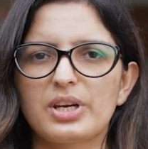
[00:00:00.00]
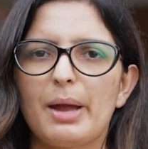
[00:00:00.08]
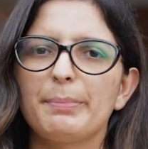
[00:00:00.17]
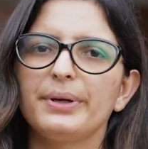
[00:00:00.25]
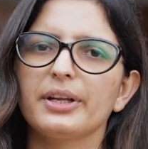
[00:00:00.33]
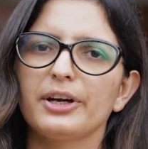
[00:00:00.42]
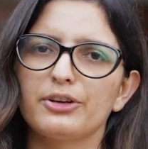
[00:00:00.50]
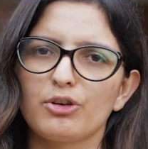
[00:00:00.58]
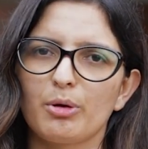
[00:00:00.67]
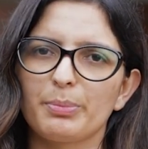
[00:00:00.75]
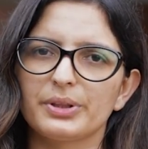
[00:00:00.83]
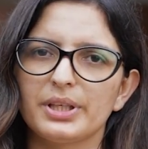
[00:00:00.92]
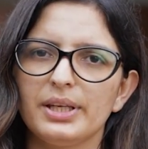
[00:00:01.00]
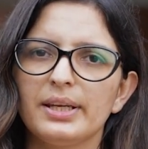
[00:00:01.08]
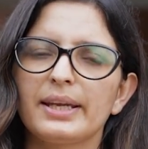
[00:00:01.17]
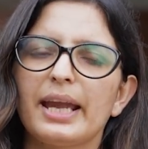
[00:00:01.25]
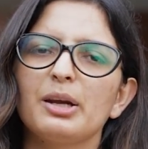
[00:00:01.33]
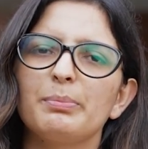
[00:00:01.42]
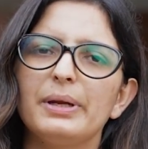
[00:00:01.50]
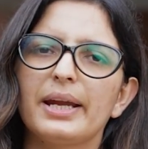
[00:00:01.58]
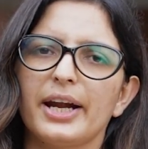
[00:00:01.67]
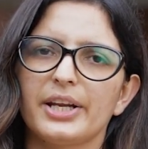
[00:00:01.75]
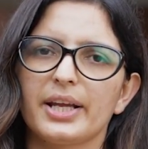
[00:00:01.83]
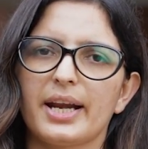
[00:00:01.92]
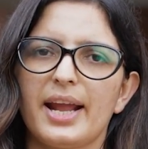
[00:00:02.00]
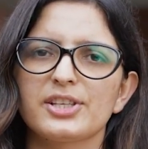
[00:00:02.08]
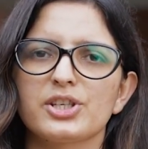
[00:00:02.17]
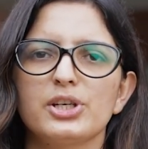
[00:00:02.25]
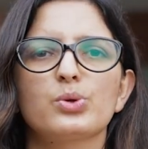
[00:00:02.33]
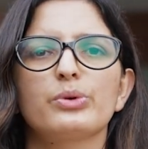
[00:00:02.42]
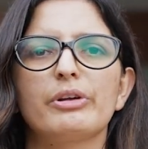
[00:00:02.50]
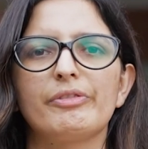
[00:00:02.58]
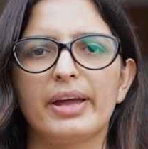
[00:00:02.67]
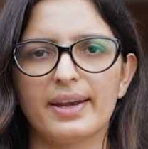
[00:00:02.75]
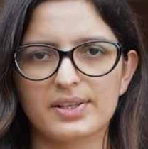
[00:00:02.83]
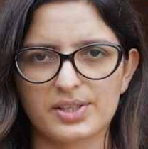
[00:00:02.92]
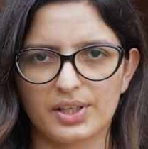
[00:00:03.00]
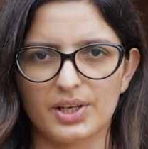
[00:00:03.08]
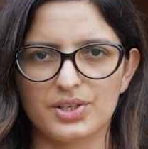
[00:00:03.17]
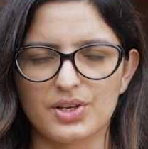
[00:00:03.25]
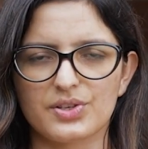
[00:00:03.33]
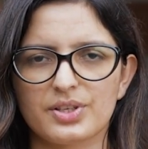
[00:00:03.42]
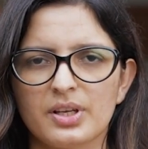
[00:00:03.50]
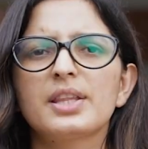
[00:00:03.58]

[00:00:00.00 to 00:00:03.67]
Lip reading: diabetic retinopathy can be categorized into the various stages.